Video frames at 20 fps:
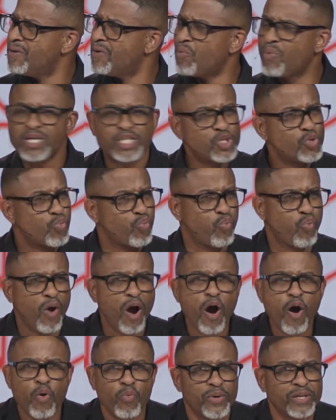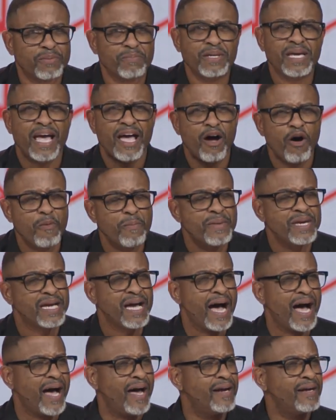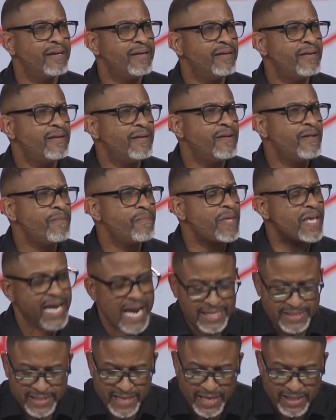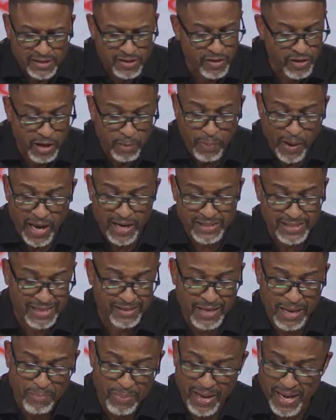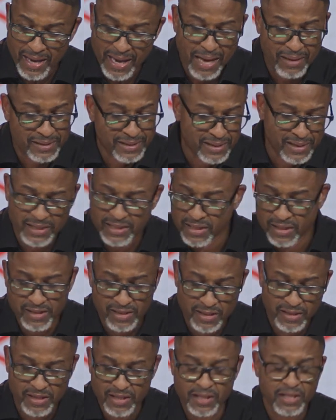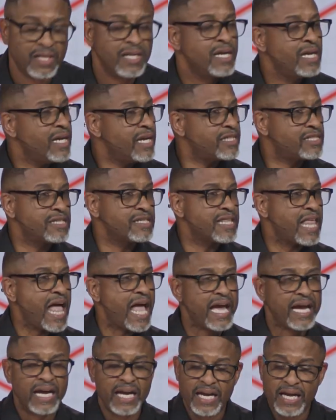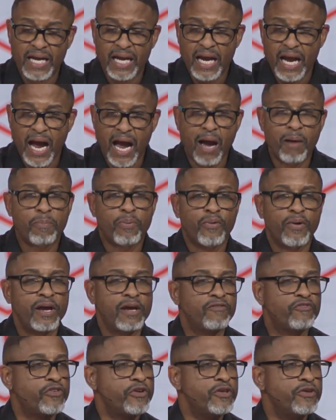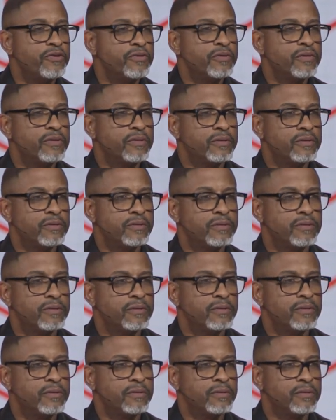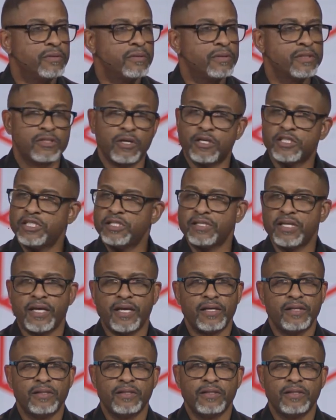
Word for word: What's wrong with me? Help me, God. And I text her and apologize. I'm like, babe, I don't know. And she's like, I'm praying for you. That's all she said.